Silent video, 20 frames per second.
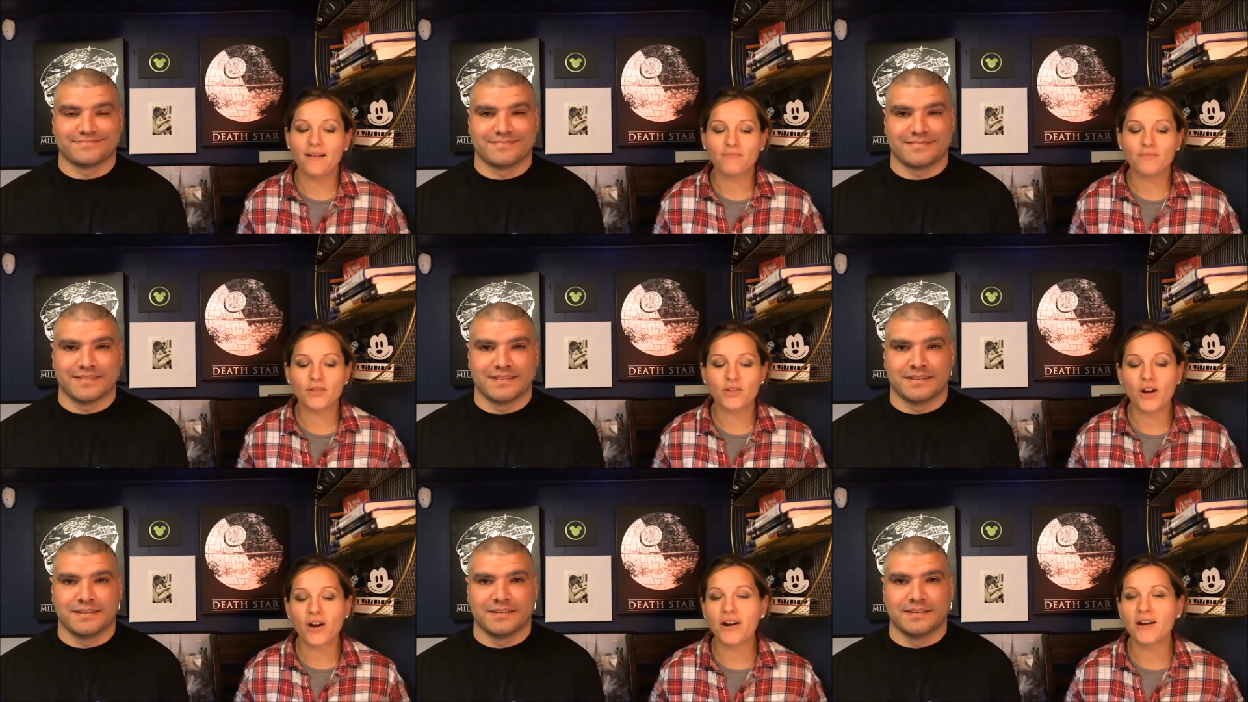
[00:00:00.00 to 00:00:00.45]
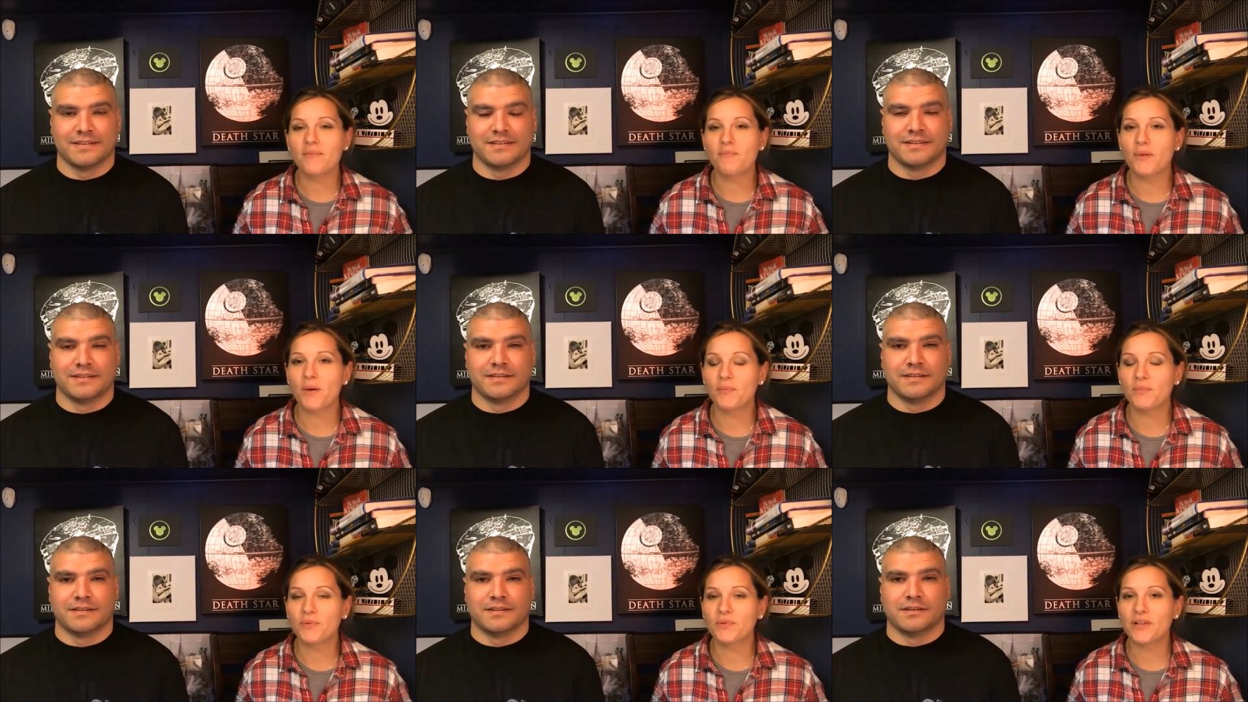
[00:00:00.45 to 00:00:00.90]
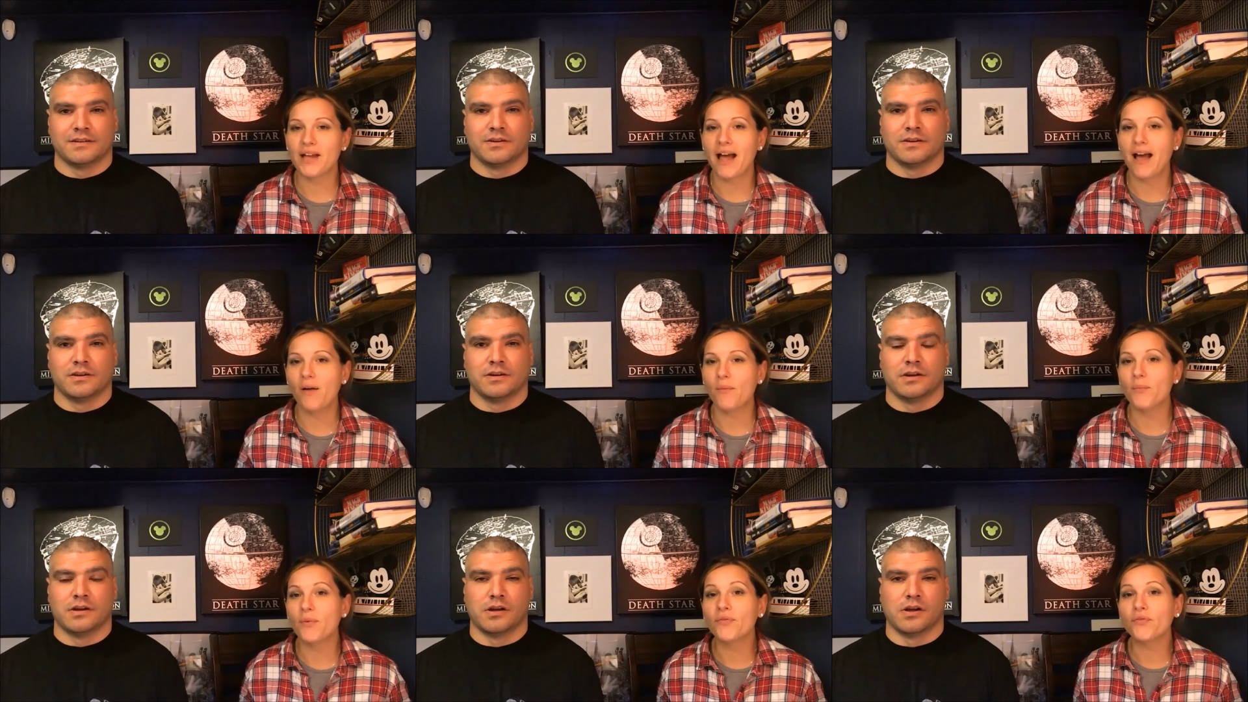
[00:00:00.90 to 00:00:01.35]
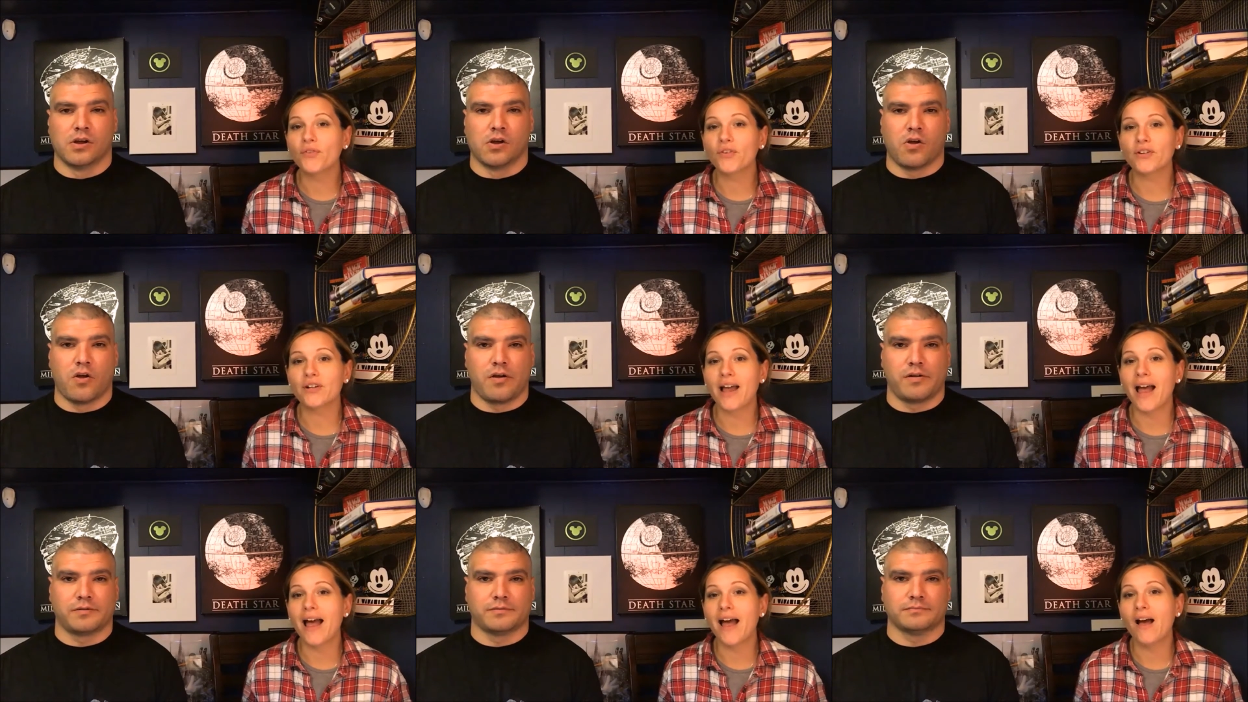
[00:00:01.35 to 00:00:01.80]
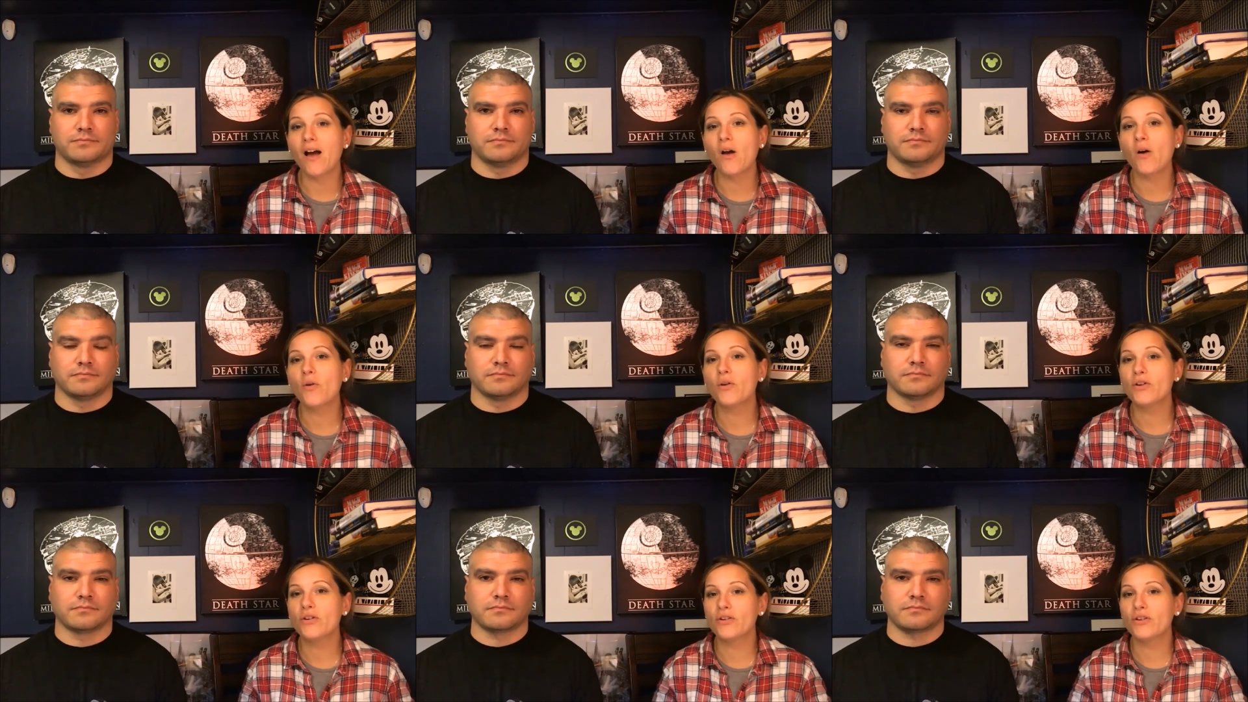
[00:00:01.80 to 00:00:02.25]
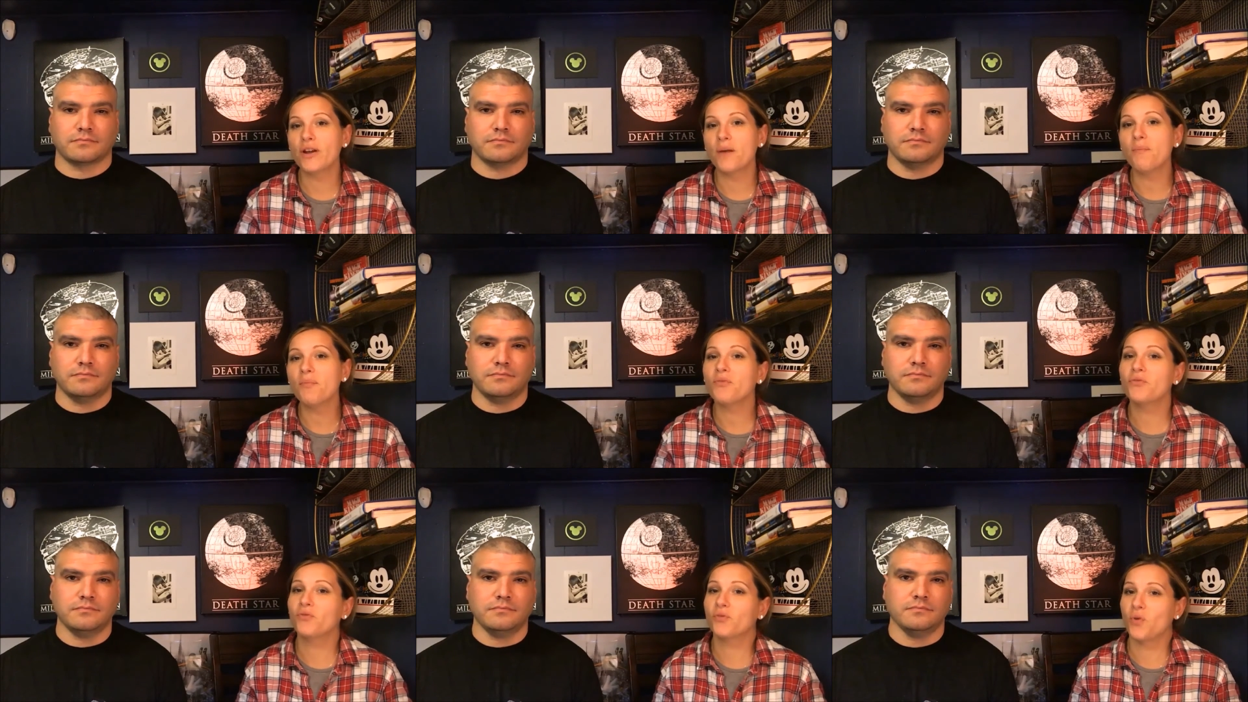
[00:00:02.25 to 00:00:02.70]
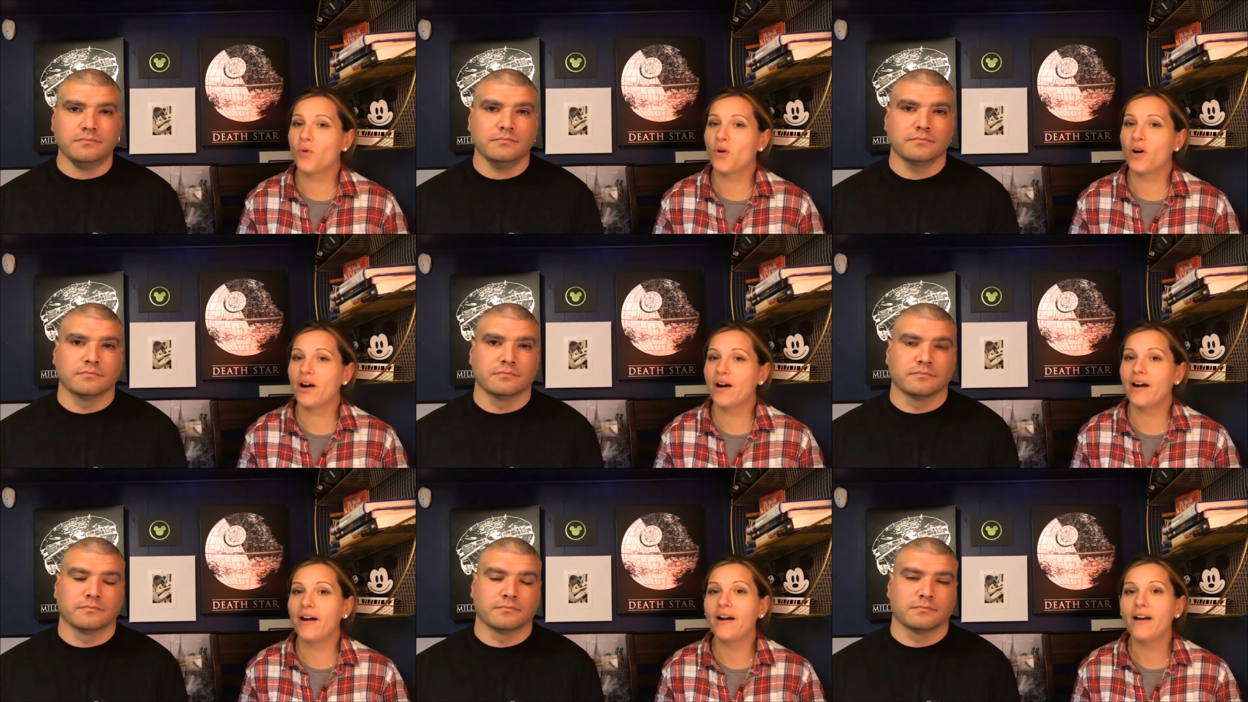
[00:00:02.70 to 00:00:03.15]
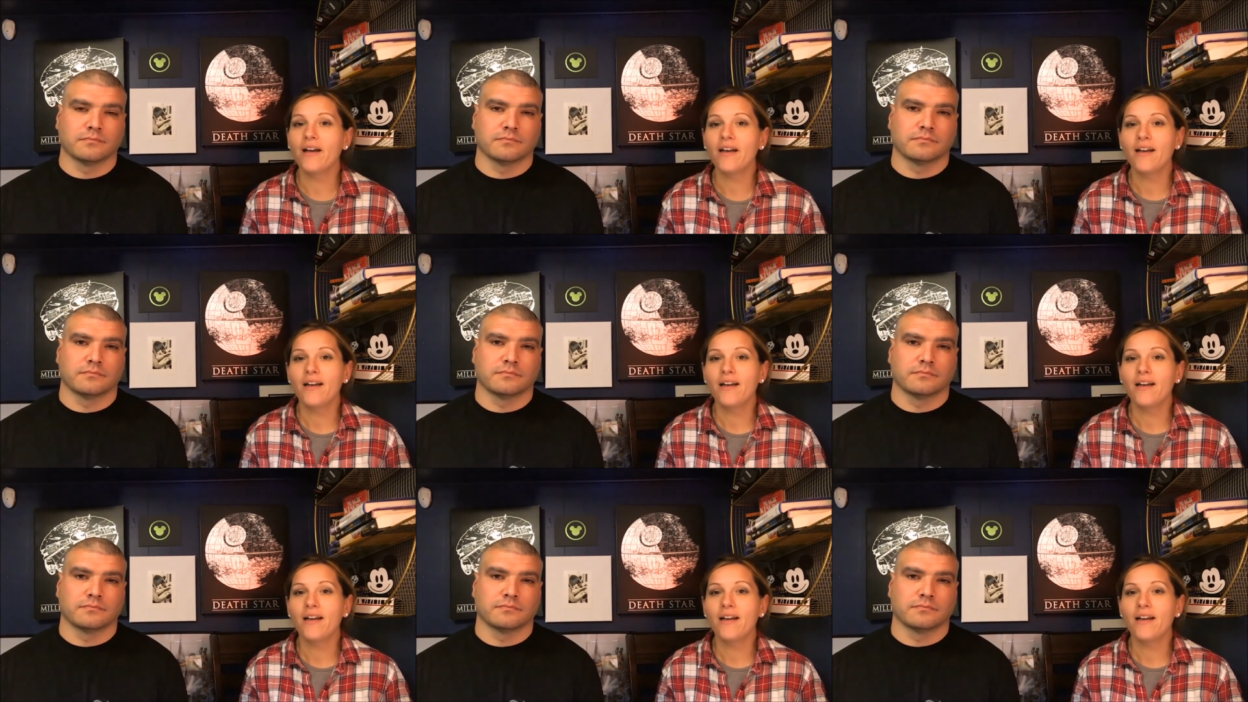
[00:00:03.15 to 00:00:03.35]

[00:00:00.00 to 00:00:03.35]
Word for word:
Speaker 1: I'm sorry to bump you down, but for now, you're number four.